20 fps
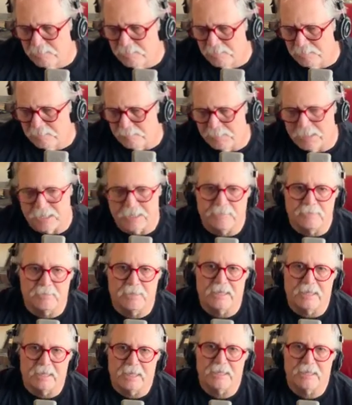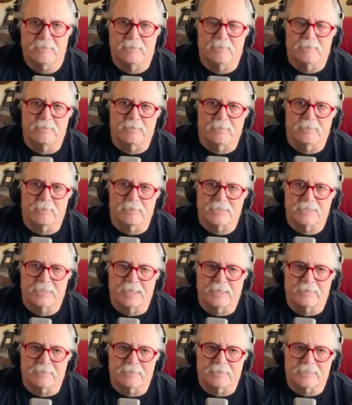But I really like the overall
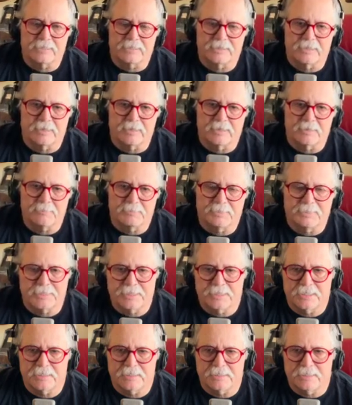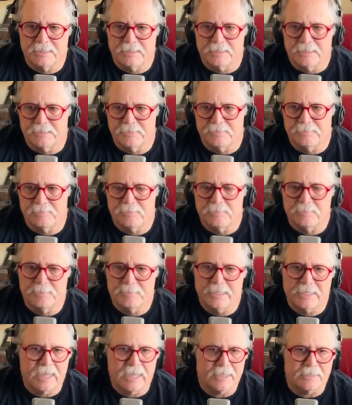sound of the guitar, and particularly through the
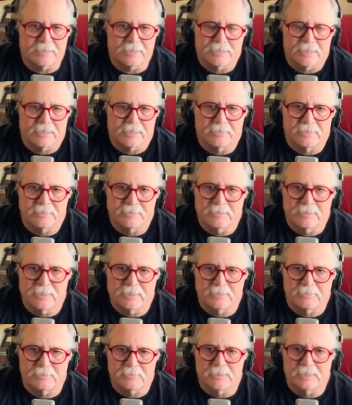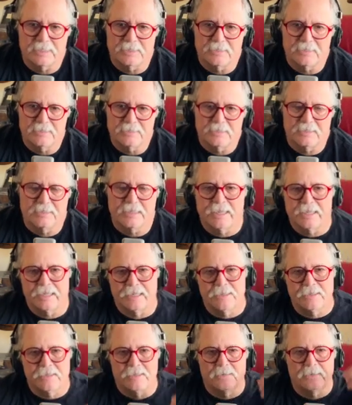PA. It sounded really good. And
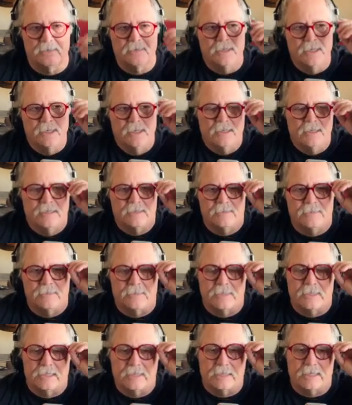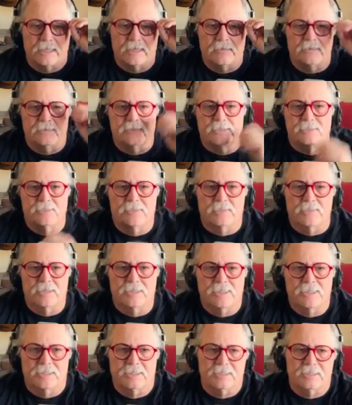I know that Aaron Short
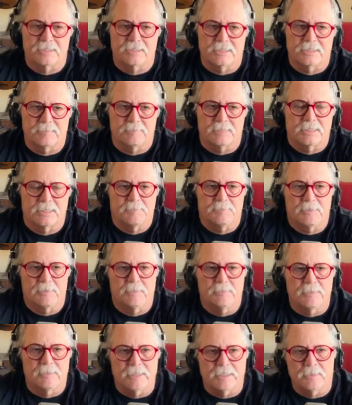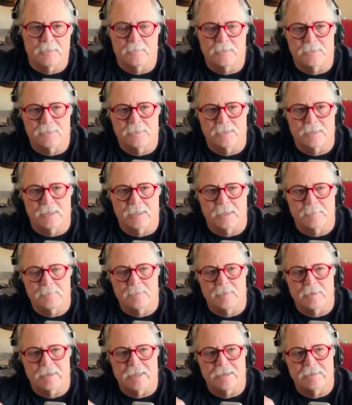has done some experimenting with
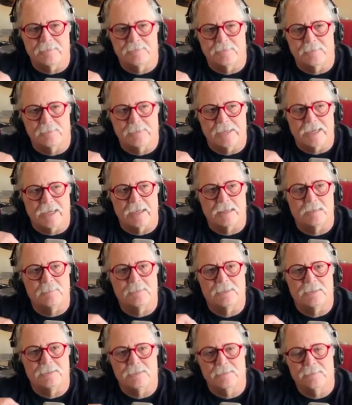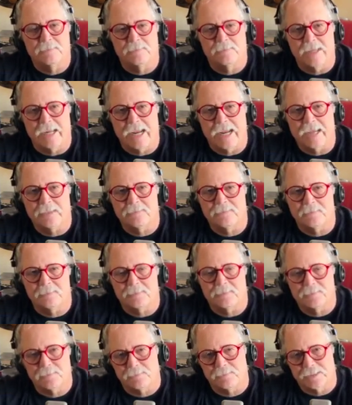upgrading from the Element to the Anthem,
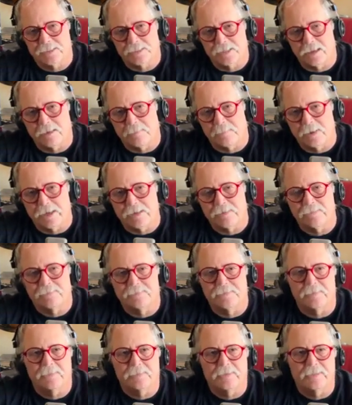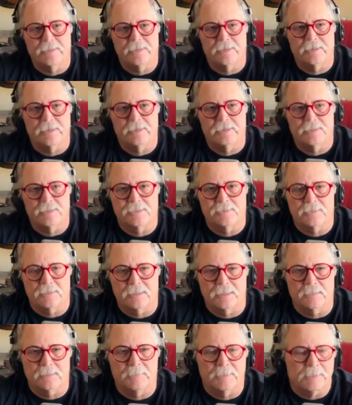so he's got a microphone in there to do a
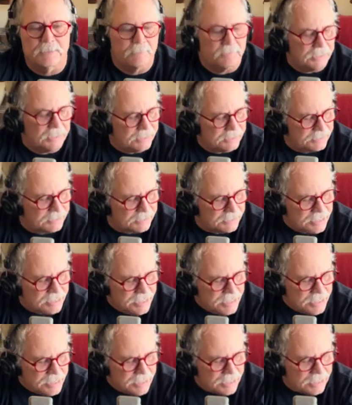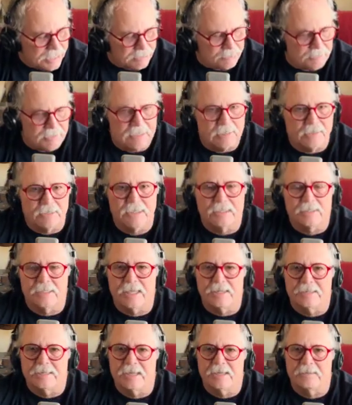little bit of blending. And I may look at
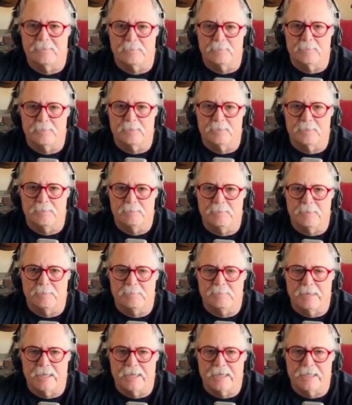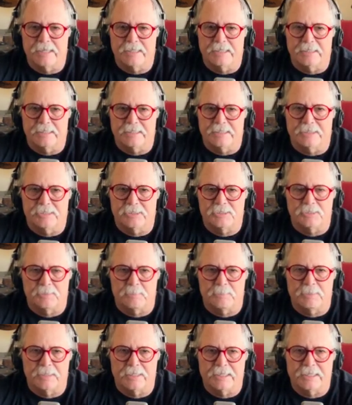that down the road, but my initial
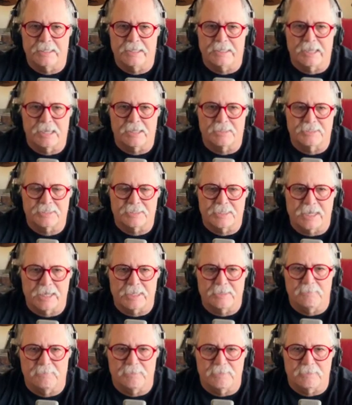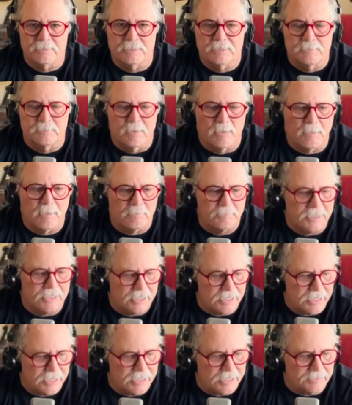playing outside with a small
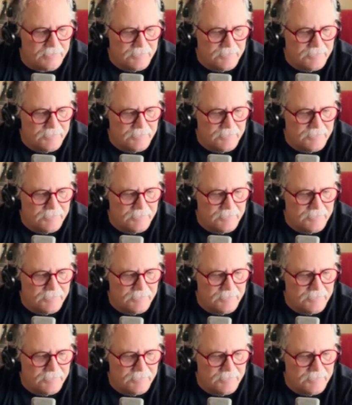PA